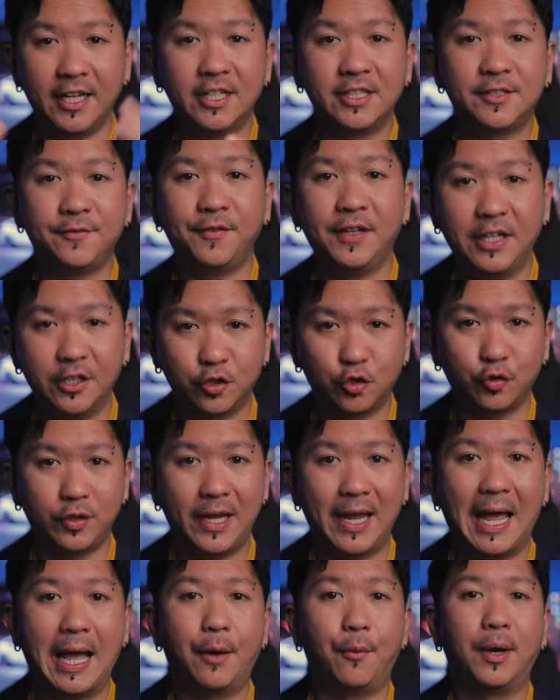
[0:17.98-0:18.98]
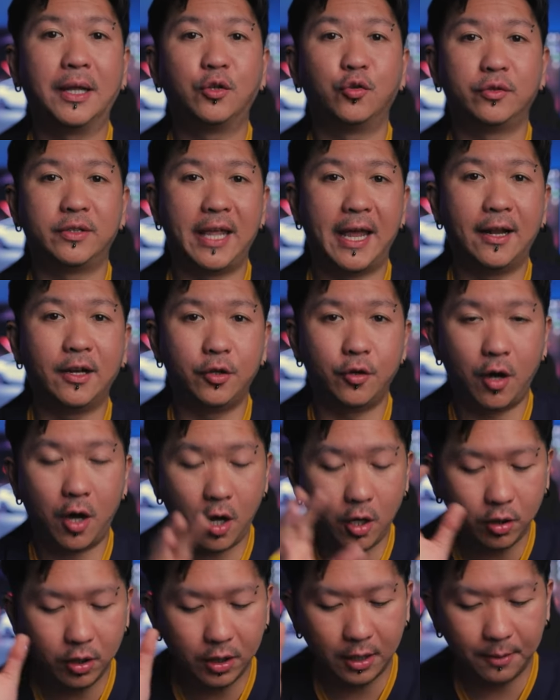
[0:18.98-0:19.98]
in this video today, I want to tell you
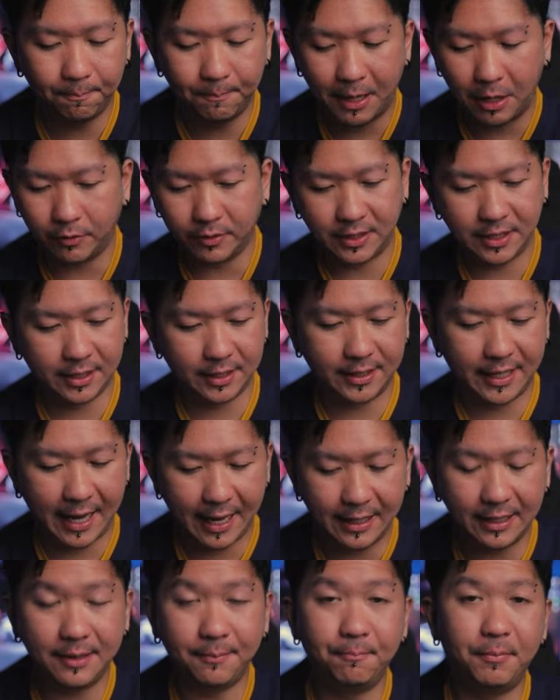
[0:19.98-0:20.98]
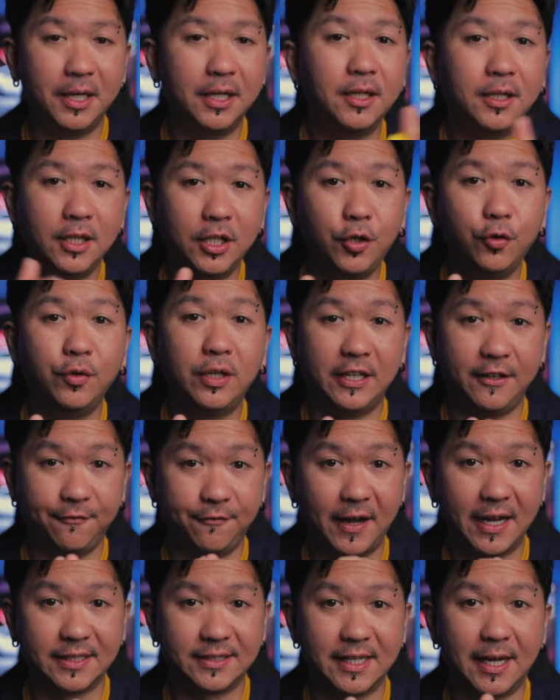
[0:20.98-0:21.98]
all about the Caliburn new
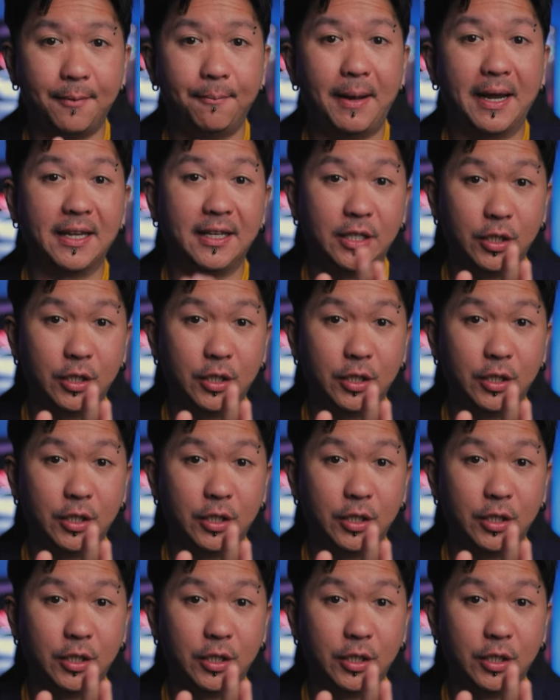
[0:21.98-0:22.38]
device uh, by